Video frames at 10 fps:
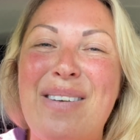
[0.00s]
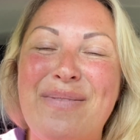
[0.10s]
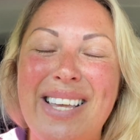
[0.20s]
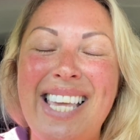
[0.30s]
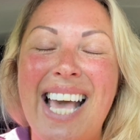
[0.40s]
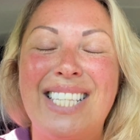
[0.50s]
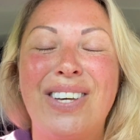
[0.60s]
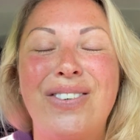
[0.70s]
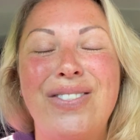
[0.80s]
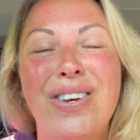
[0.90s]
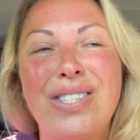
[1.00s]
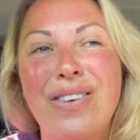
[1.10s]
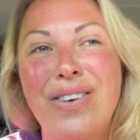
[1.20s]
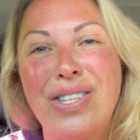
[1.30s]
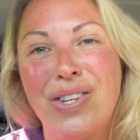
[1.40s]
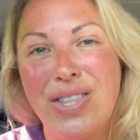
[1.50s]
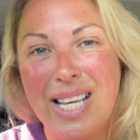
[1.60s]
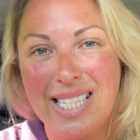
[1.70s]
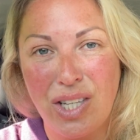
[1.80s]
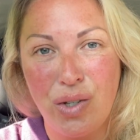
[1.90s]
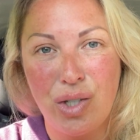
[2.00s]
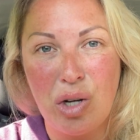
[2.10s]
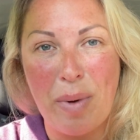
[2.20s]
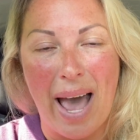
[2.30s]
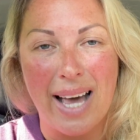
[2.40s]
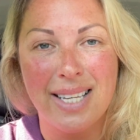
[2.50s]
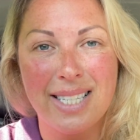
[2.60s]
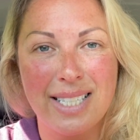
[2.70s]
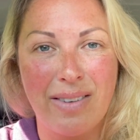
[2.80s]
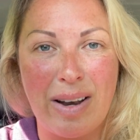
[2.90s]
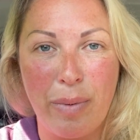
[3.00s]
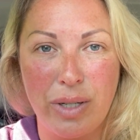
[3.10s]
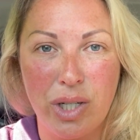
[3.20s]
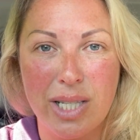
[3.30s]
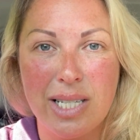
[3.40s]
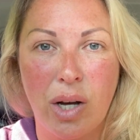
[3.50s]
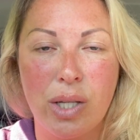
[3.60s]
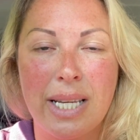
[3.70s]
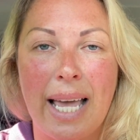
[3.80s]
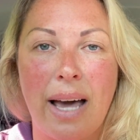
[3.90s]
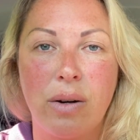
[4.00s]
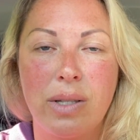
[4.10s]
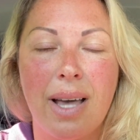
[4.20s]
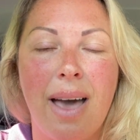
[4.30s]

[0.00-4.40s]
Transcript: Yeah, so those are the first two things that YouTube asks of anyone just starting out.